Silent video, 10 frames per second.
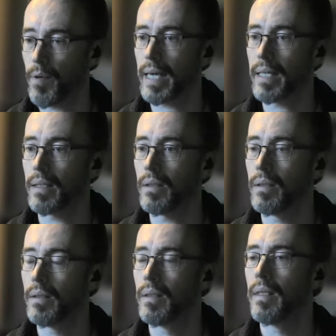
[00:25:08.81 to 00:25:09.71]

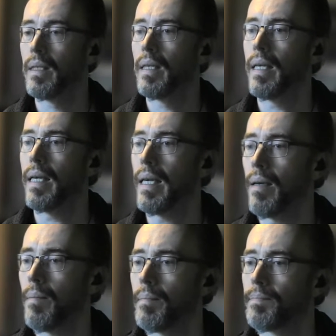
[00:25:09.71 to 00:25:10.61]
teaching and in-person
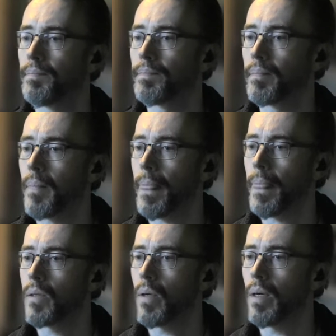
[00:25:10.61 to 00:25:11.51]

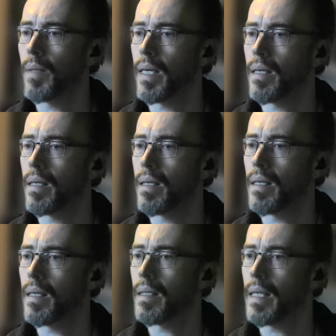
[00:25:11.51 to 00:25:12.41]
supervision, very
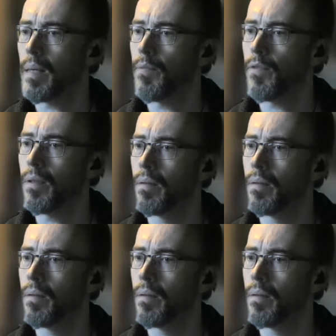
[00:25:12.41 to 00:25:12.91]
practical.